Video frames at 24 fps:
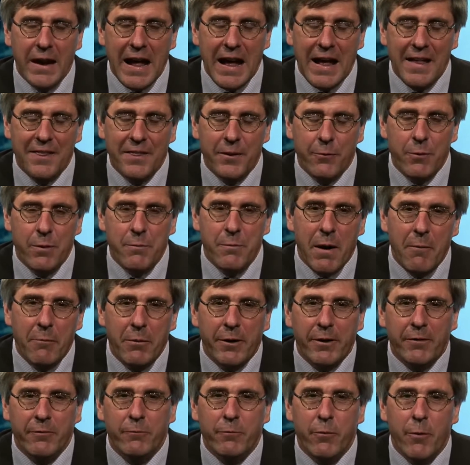had, the
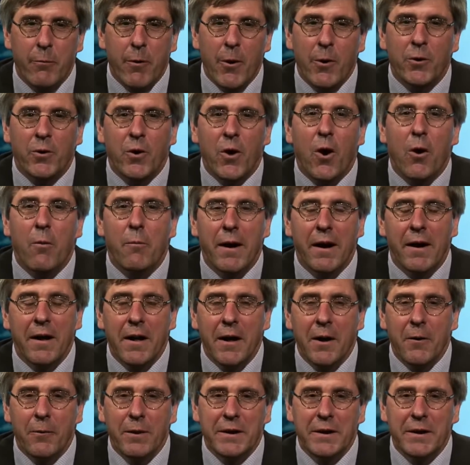Republican from Oklahoma,